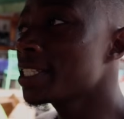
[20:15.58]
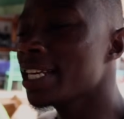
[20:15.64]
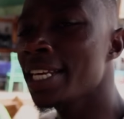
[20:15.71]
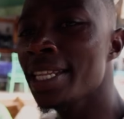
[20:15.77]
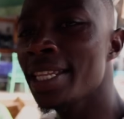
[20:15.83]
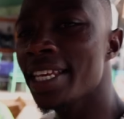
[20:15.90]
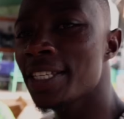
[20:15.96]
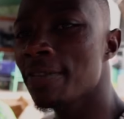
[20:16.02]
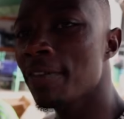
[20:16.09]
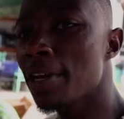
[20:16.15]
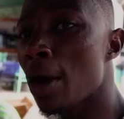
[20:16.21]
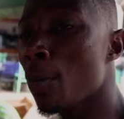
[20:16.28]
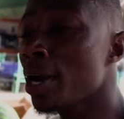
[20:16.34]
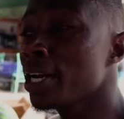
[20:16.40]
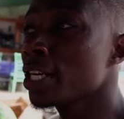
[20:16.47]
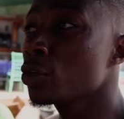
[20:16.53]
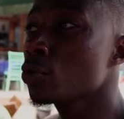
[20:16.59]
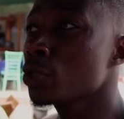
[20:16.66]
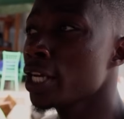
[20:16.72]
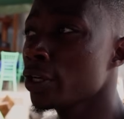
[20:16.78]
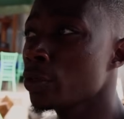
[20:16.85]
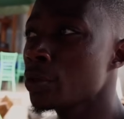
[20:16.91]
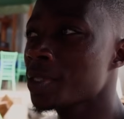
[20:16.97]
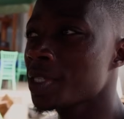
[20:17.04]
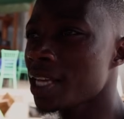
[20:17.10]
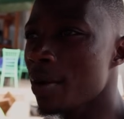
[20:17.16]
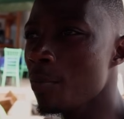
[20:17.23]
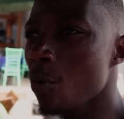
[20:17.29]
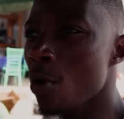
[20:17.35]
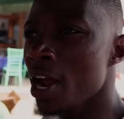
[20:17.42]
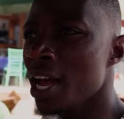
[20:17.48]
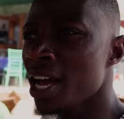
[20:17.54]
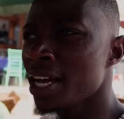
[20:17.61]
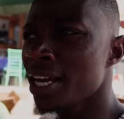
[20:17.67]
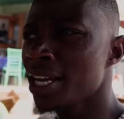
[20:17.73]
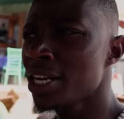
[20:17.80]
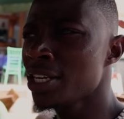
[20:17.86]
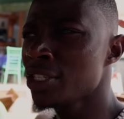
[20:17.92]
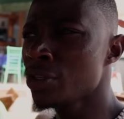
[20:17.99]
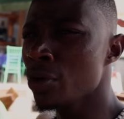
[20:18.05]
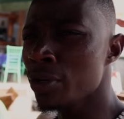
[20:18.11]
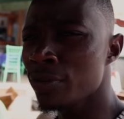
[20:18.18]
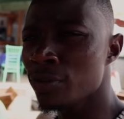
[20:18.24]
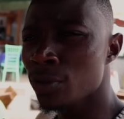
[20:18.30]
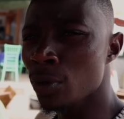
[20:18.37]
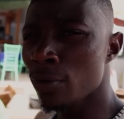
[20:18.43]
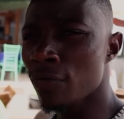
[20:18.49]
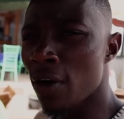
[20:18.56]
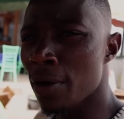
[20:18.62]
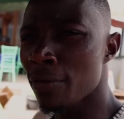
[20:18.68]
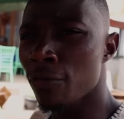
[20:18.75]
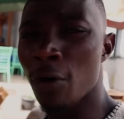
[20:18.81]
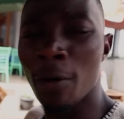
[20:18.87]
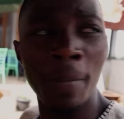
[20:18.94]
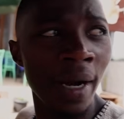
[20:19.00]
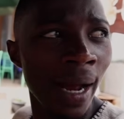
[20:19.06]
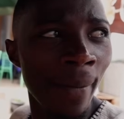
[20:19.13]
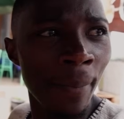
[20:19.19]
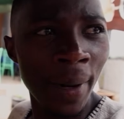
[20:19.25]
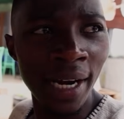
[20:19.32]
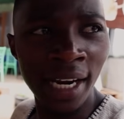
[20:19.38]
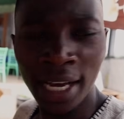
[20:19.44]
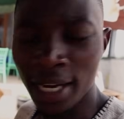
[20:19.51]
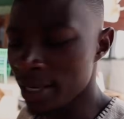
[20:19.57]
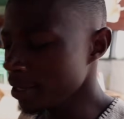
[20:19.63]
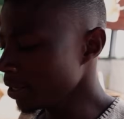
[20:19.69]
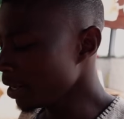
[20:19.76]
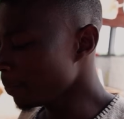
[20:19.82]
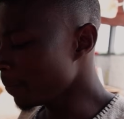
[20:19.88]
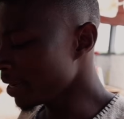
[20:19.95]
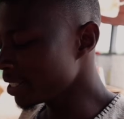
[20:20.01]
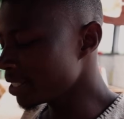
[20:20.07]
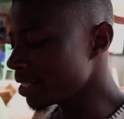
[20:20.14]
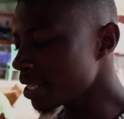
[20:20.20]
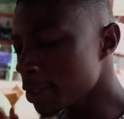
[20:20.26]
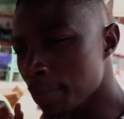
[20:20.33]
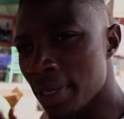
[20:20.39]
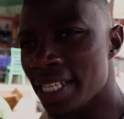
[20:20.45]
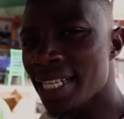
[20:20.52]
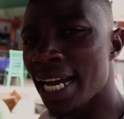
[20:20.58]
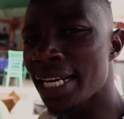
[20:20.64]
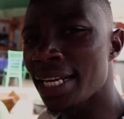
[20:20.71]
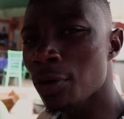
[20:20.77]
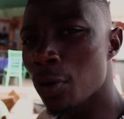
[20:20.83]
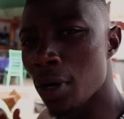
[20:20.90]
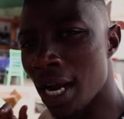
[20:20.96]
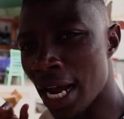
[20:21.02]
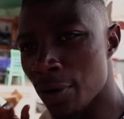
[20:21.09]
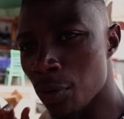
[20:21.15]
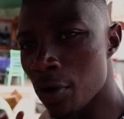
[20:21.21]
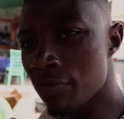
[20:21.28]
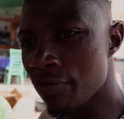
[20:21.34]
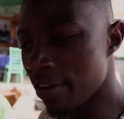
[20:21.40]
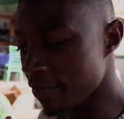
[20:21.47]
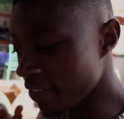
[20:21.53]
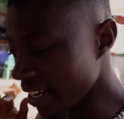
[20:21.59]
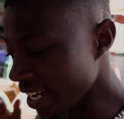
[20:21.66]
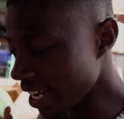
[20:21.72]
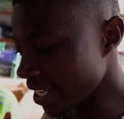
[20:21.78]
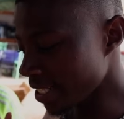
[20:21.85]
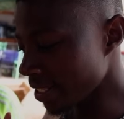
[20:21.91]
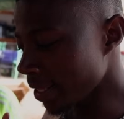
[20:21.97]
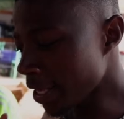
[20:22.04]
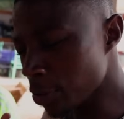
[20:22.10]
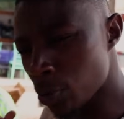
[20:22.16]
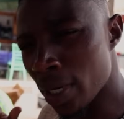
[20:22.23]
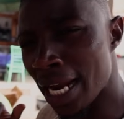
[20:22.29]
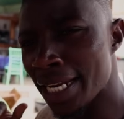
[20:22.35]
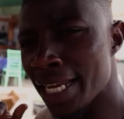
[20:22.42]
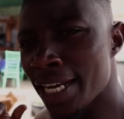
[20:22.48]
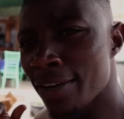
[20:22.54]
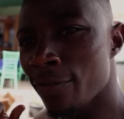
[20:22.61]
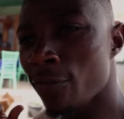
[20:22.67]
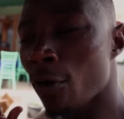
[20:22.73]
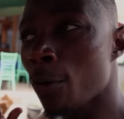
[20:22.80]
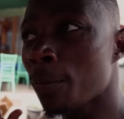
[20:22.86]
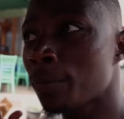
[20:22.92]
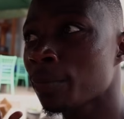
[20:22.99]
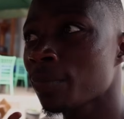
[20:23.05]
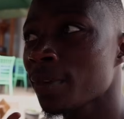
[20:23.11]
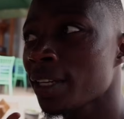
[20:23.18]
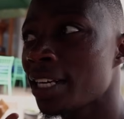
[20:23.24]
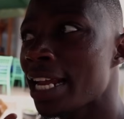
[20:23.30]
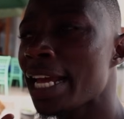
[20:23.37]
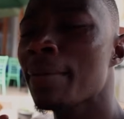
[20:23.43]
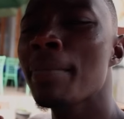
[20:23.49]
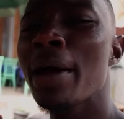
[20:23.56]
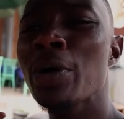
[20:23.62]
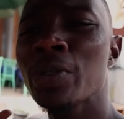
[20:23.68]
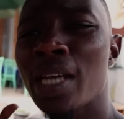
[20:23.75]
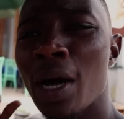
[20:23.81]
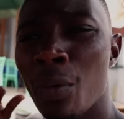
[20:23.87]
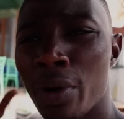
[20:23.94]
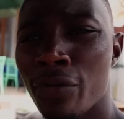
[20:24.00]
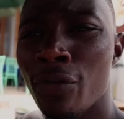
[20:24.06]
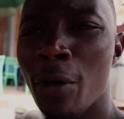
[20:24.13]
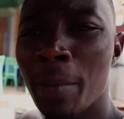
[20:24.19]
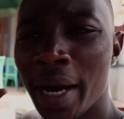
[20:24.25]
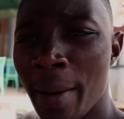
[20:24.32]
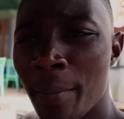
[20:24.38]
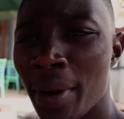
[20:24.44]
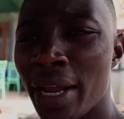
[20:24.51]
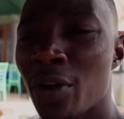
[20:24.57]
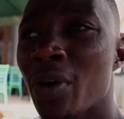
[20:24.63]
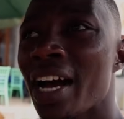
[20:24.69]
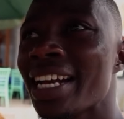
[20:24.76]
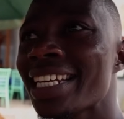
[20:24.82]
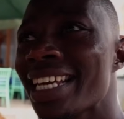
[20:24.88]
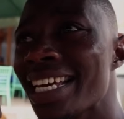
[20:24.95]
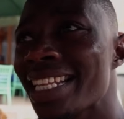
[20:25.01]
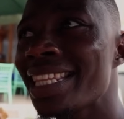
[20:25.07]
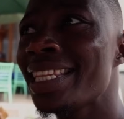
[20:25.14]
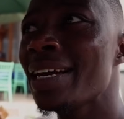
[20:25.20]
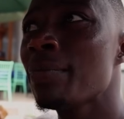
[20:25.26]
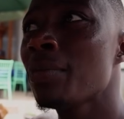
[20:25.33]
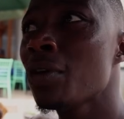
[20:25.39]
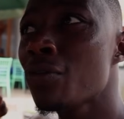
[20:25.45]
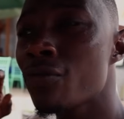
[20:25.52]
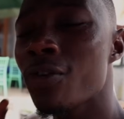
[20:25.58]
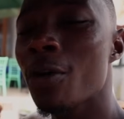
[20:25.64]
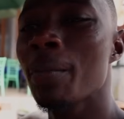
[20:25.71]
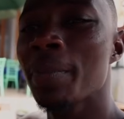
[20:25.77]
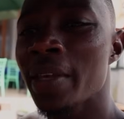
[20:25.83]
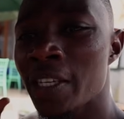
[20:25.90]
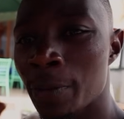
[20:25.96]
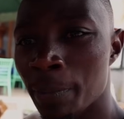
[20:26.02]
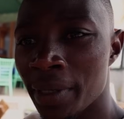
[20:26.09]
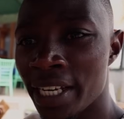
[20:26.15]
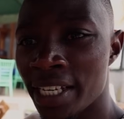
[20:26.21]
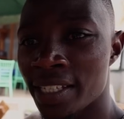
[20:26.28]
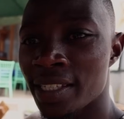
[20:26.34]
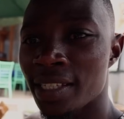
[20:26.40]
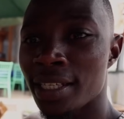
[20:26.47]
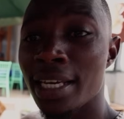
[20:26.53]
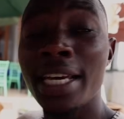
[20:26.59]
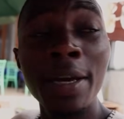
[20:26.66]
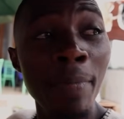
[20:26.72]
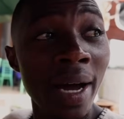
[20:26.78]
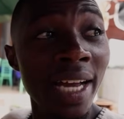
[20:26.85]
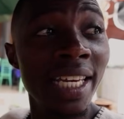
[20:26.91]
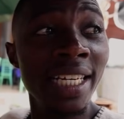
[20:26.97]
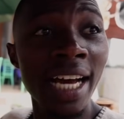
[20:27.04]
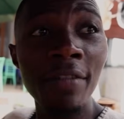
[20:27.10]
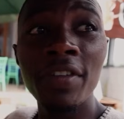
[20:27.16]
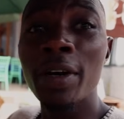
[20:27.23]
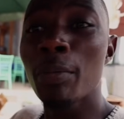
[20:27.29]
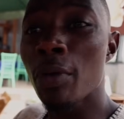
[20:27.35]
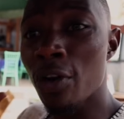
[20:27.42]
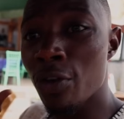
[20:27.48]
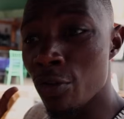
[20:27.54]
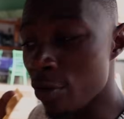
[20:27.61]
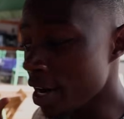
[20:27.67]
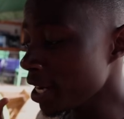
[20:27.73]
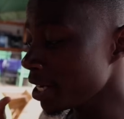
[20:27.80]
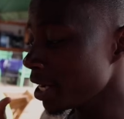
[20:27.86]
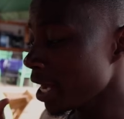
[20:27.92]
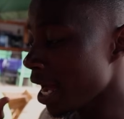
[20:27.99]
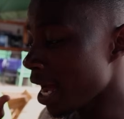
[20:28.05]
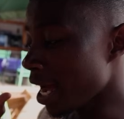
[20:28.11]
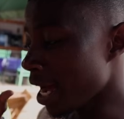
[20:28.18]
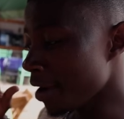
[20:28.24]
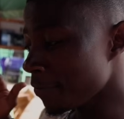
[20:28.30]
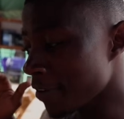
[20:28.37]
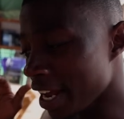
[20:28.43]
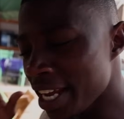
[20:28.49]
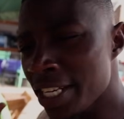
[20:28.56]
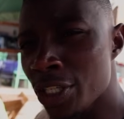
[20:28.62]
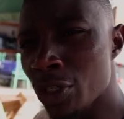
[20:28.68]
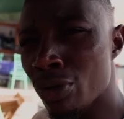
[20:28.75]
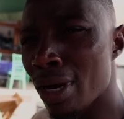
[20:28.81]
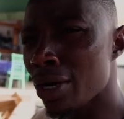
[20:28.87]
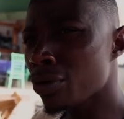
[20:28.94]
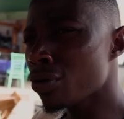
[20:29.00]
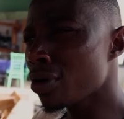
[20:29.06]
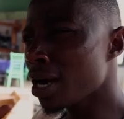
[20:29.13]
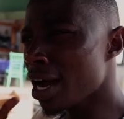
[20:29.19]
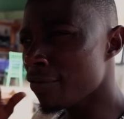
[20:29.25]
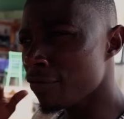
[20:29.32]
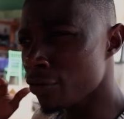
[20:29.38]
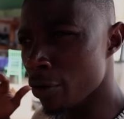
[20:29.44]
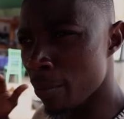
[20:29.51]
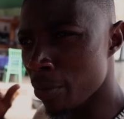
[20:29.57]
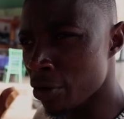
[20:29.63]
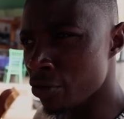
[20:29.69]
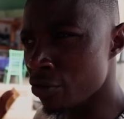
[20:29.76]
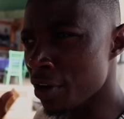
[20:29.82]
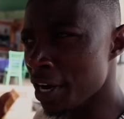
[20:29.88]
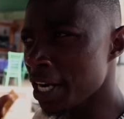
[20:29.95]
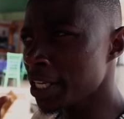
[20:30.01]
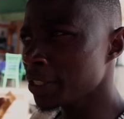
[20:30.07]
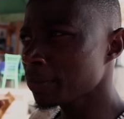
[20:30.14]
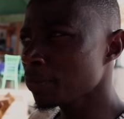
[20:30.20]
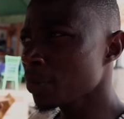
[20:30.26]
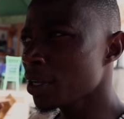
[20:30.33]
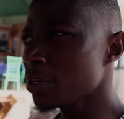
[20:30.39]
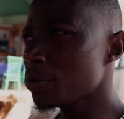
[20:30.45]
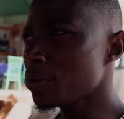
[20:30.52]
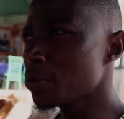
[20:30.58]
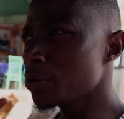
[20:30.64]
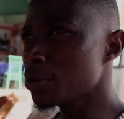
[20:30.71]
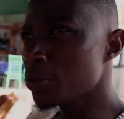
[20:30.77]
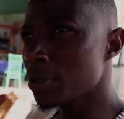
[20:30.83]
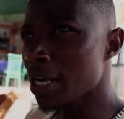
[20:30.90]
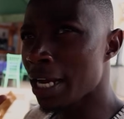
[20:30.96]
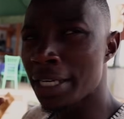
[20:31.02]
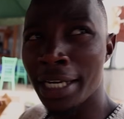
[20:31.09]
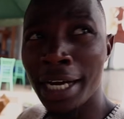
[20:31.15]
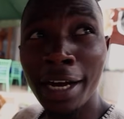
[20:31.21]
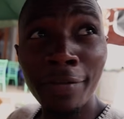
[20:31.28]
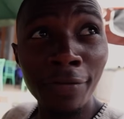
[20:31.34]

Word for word: In this video, I wanted to take you somewhere not so far from Kampala, but this place can offer variety. Things you can get from like miles away from Kampala, you can get them from this place. Imagine having boat ride. After eating, you can go have your boat ride. You can